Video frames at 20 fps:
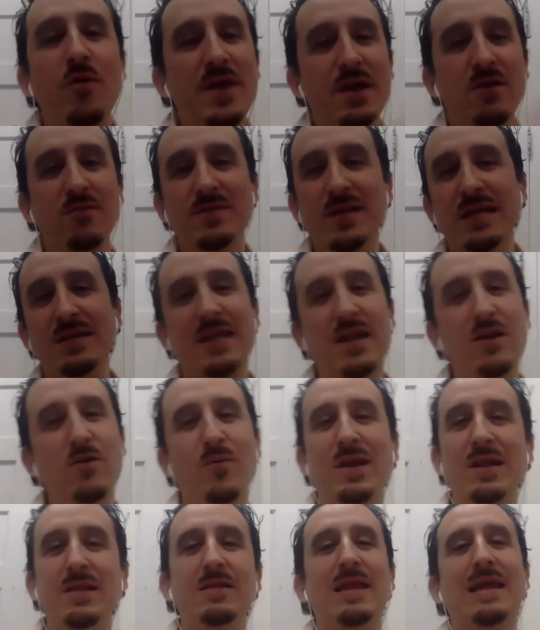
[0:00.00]
they don't
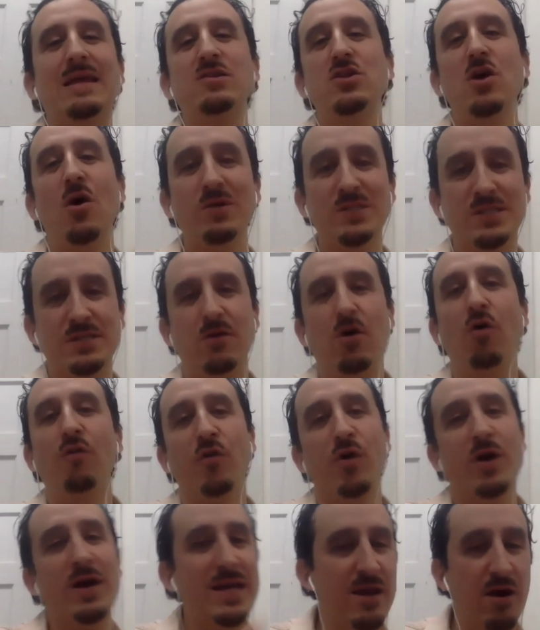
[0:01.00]
want to like know it's
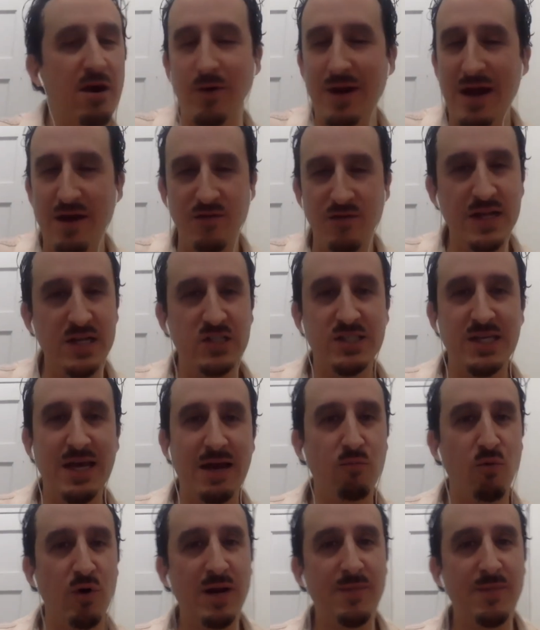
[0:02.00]
over a year or whatever. They just
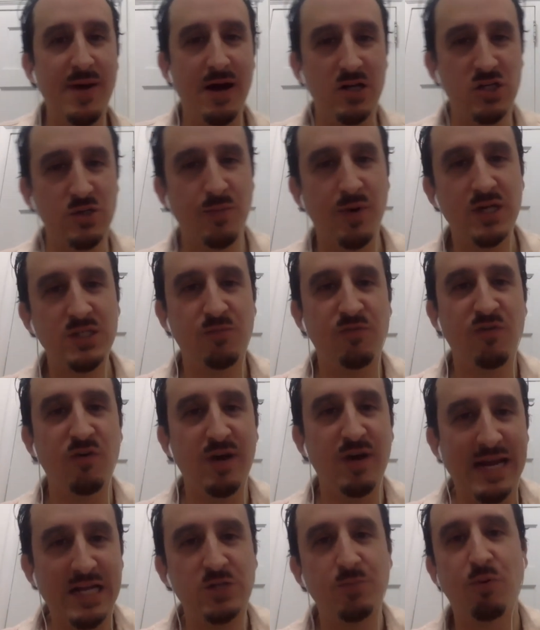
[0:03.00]
say, we're going to pay $100
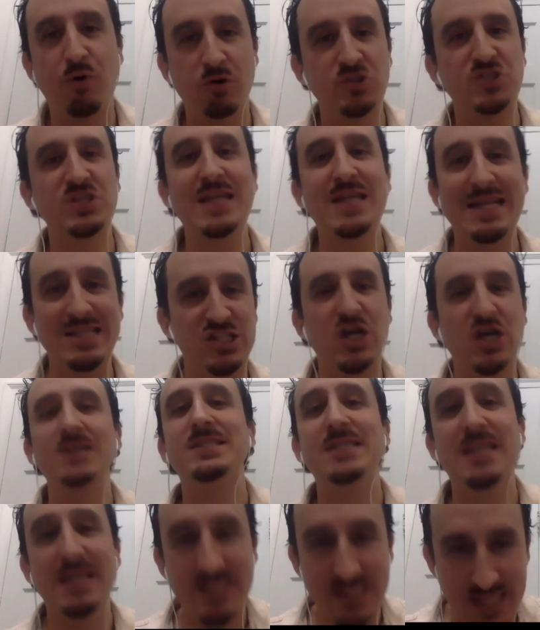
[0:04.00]
for each person that
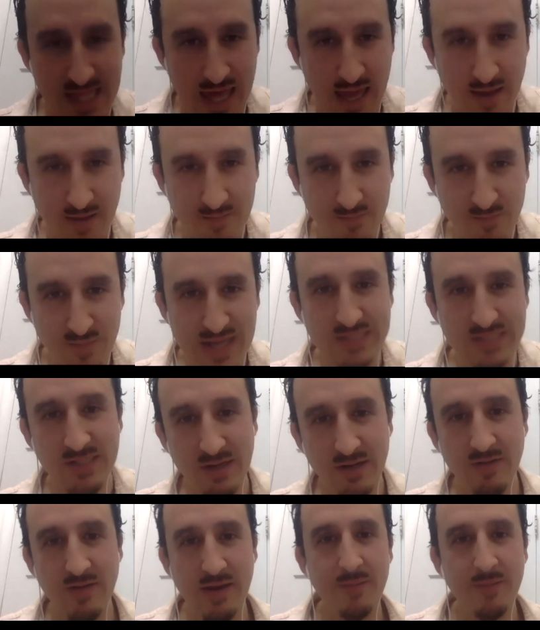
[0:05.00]
does this thing, basically.